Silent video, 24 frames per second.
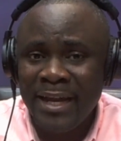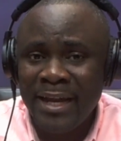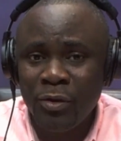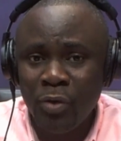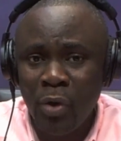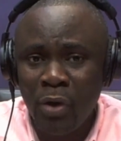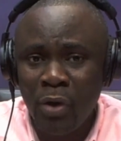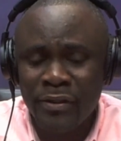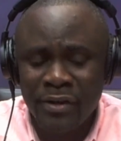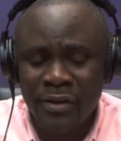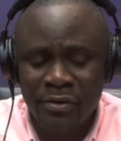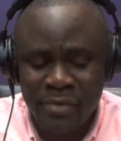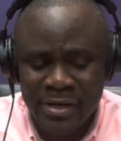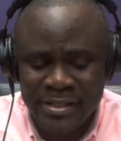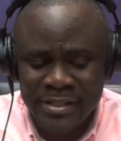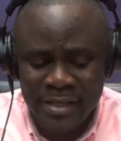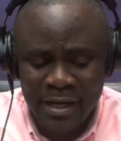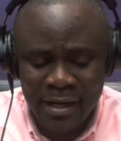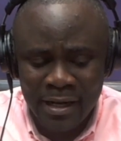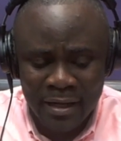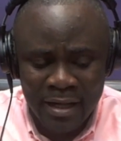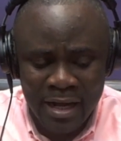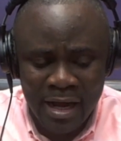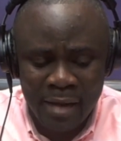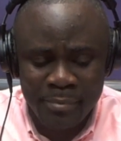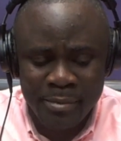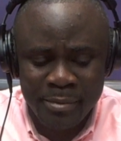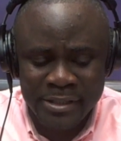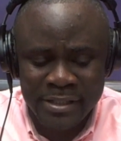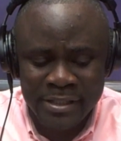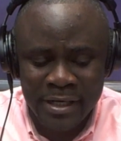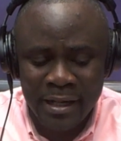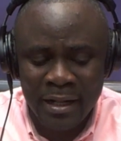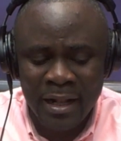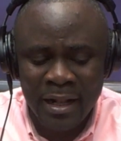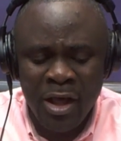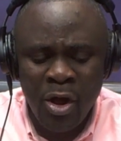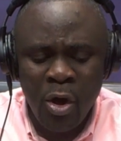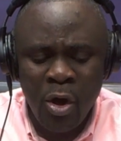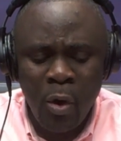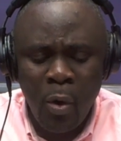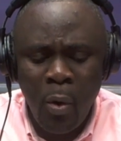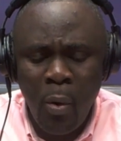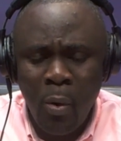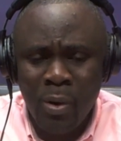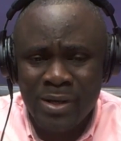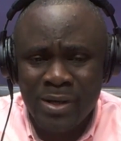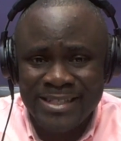northern regional capital.
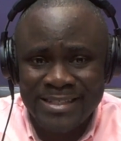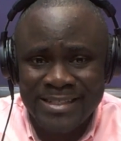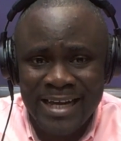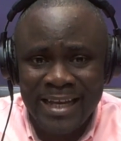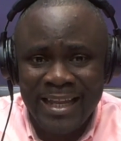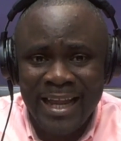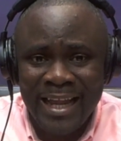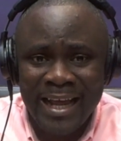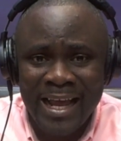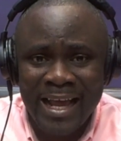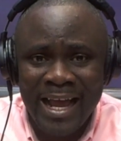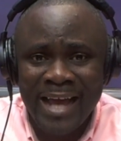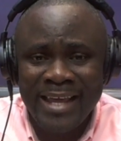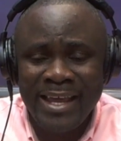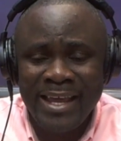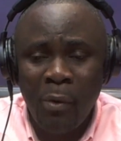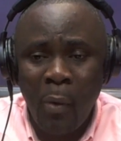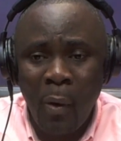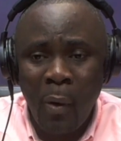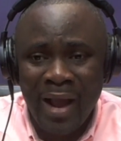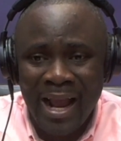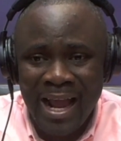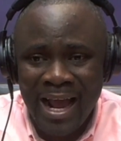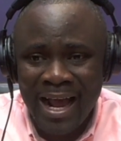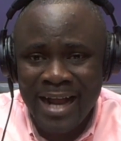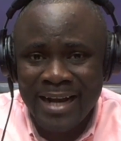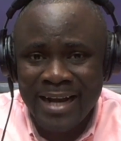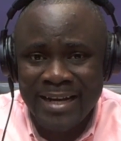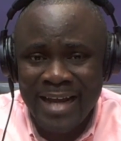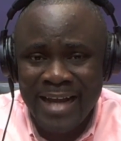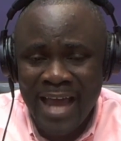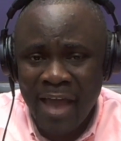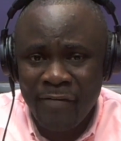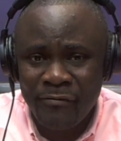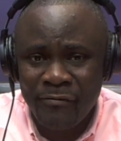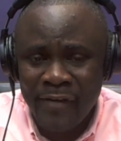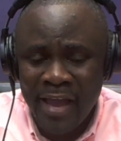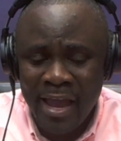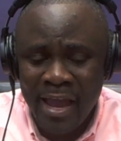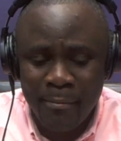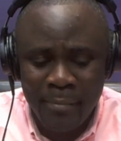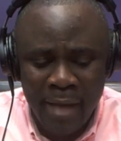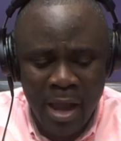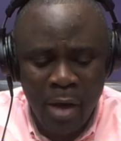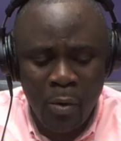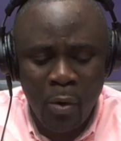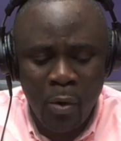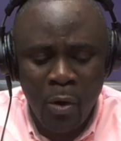Or Salaga, your Kan
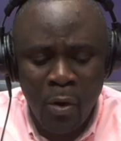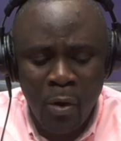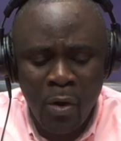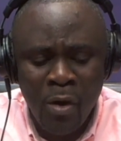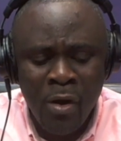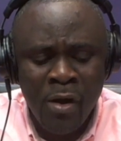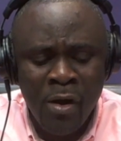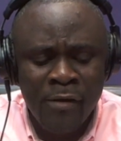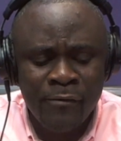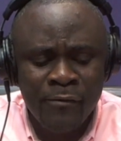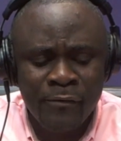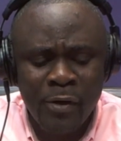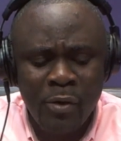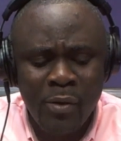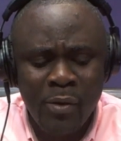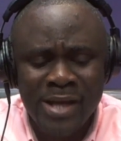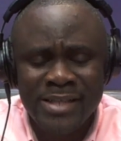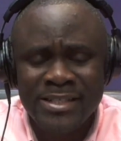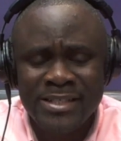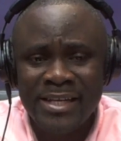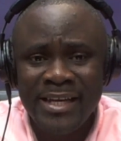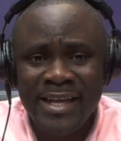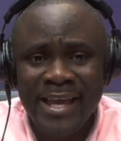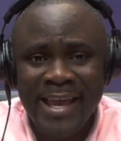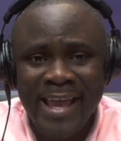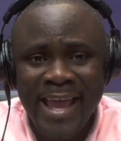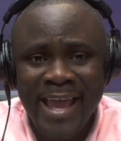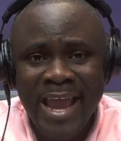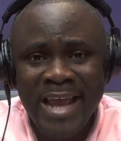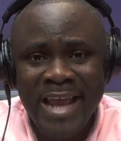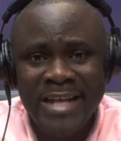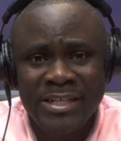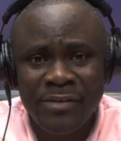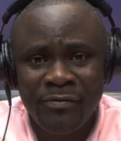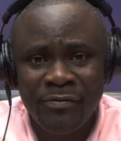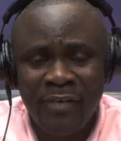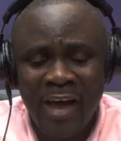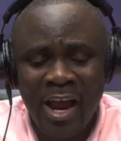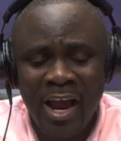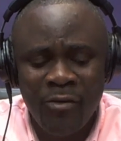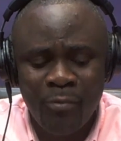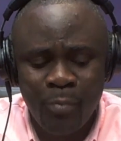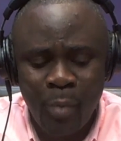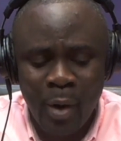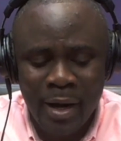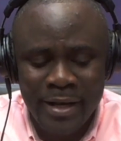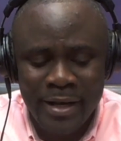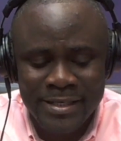FM, our frequency near
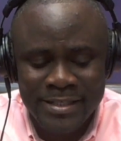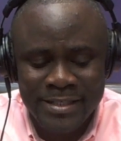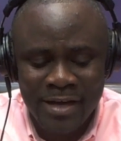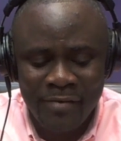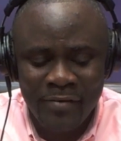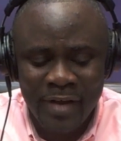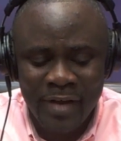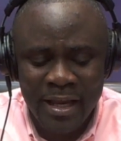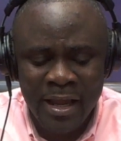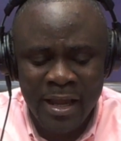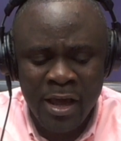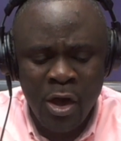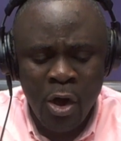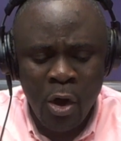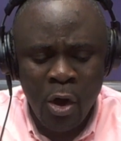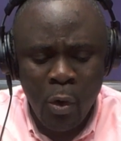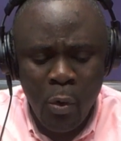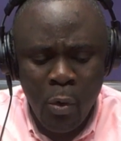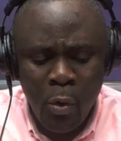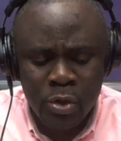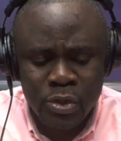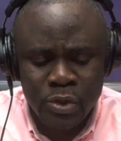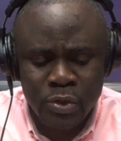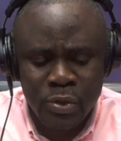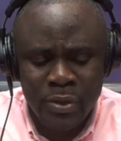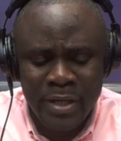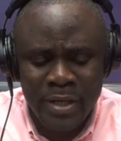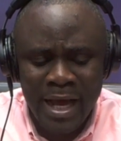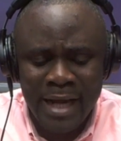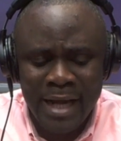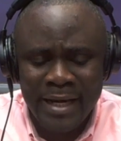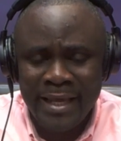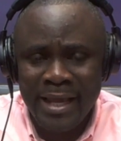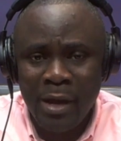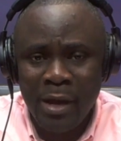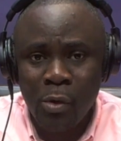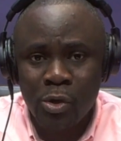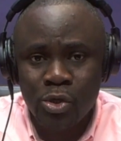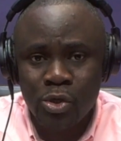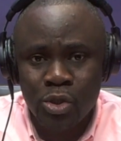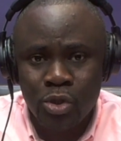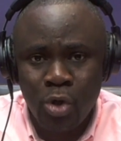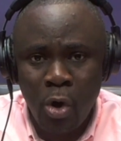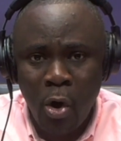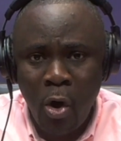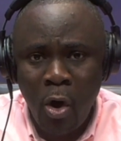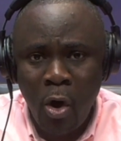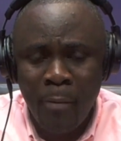85.7. Or Sunyani, your
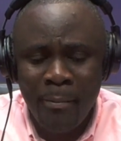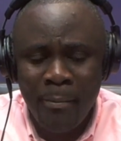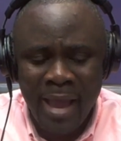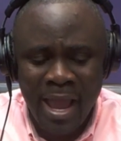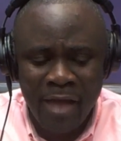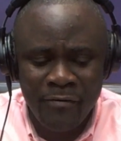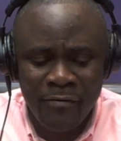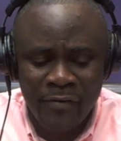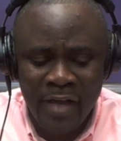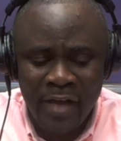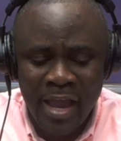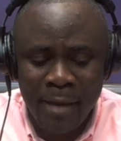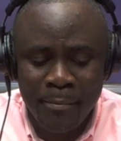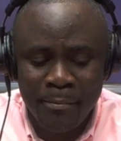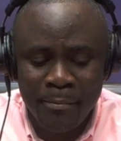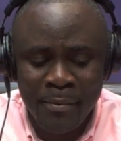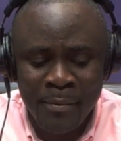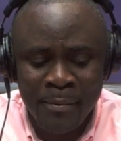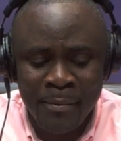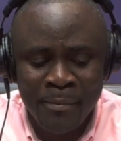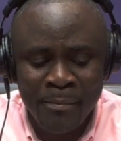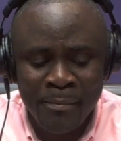Storm FM,